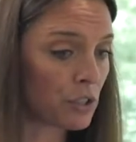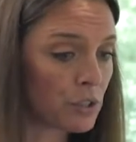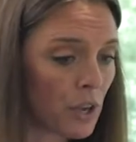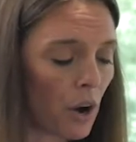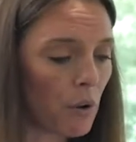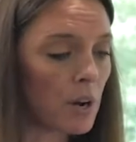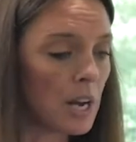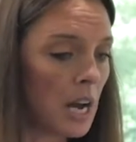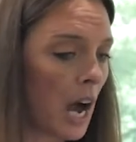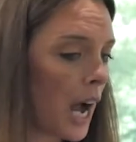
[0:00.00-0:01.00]
So
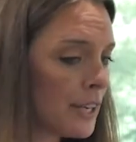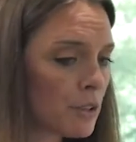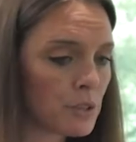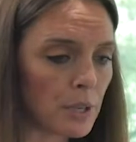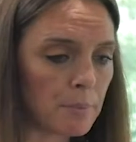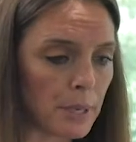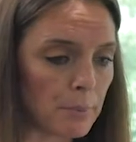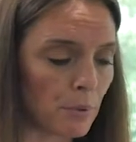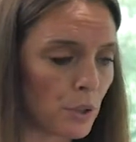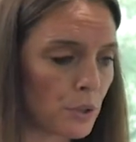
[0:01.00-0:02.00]
I know some
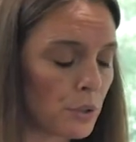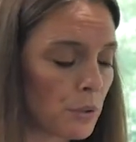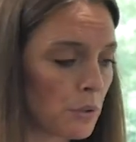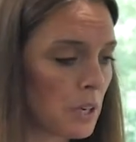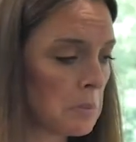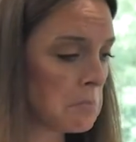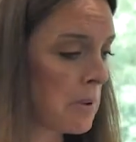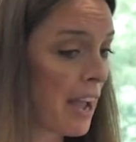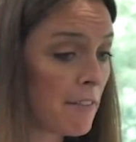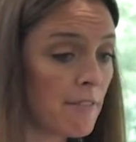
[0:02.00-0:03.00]
people who
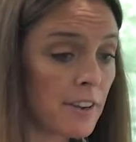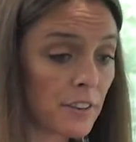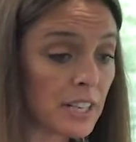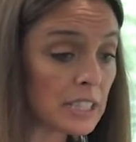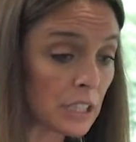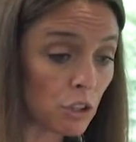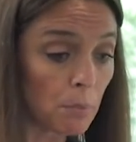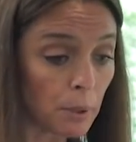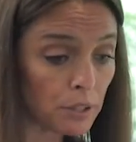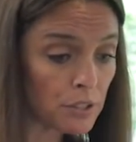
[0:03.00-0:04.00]
have very little
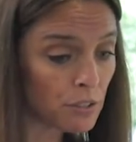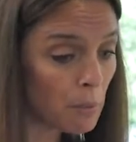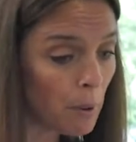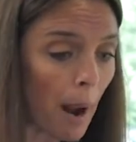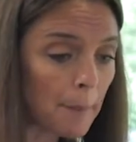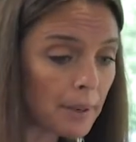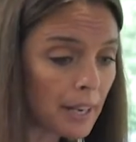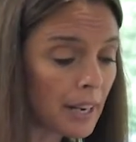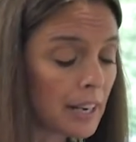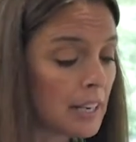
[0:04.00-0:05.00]
personal
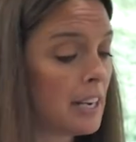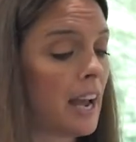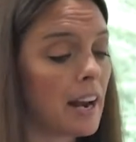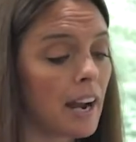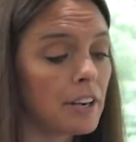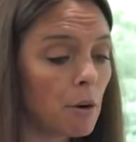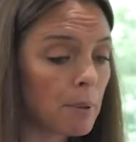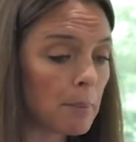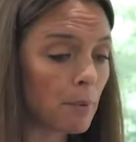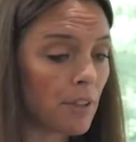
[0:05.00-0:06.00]
property, and I know
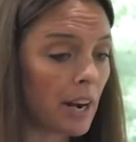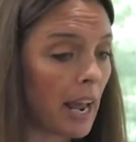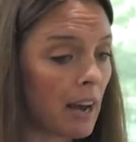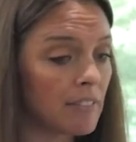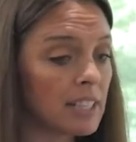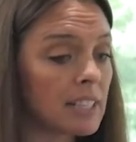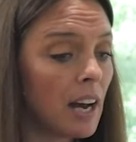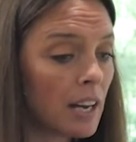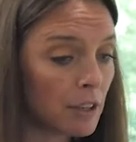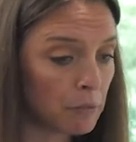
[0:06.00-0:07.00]
people that have a
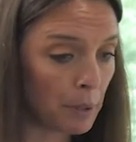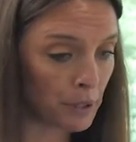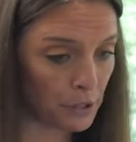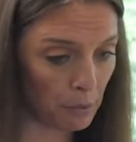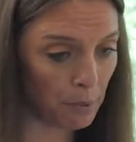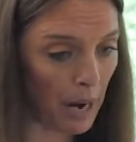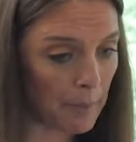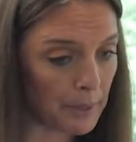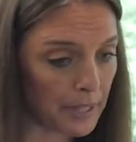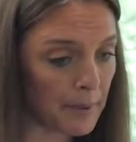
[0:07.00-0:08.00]
ton of personal
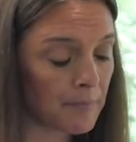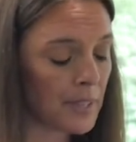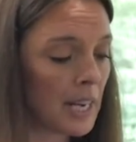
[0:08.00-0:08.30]
property.